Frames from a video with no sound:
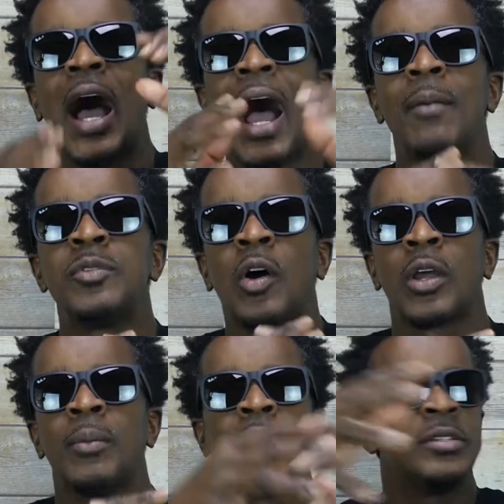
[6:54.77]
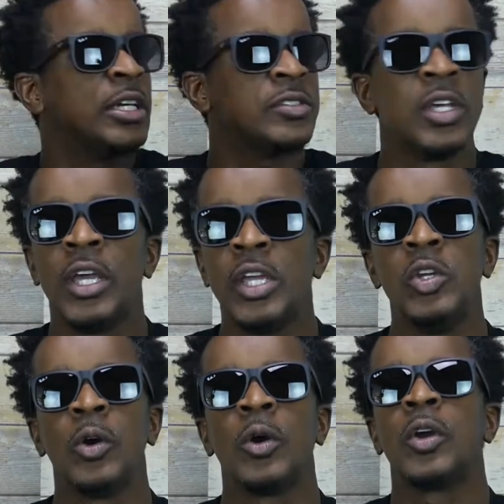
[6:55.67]
I'm talking about just
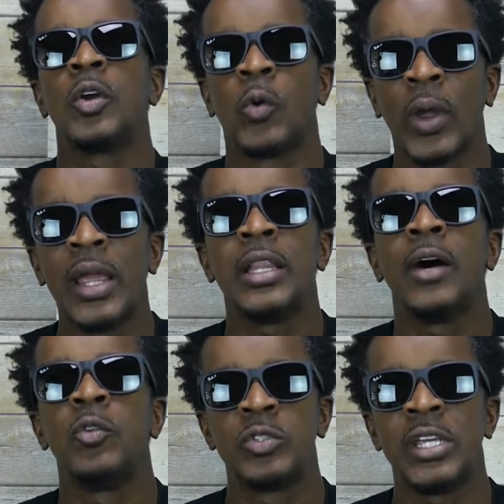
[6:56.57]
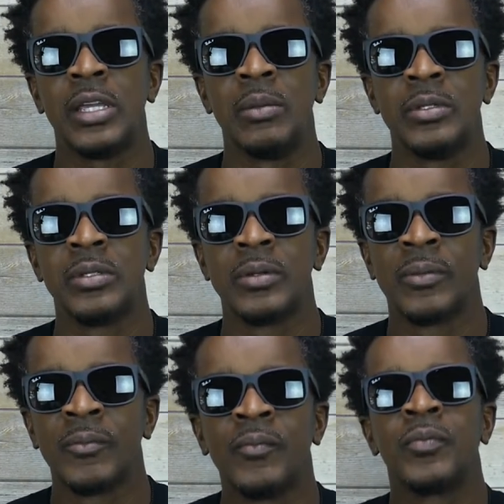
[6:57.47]
your grade level teams,
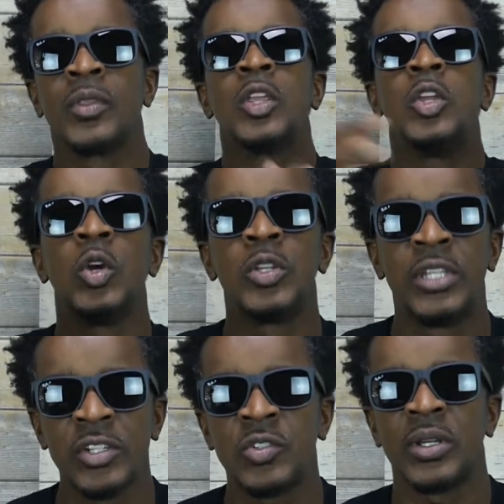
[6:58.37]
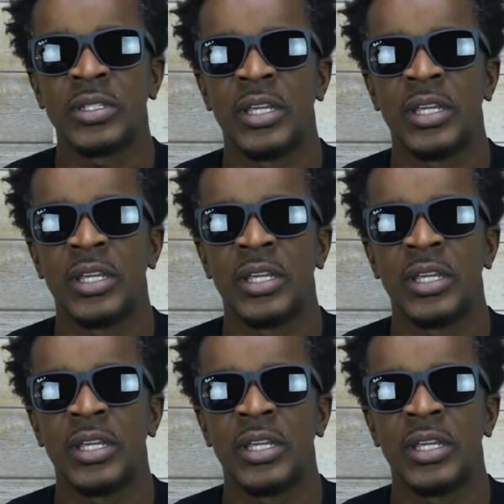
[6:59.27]
your district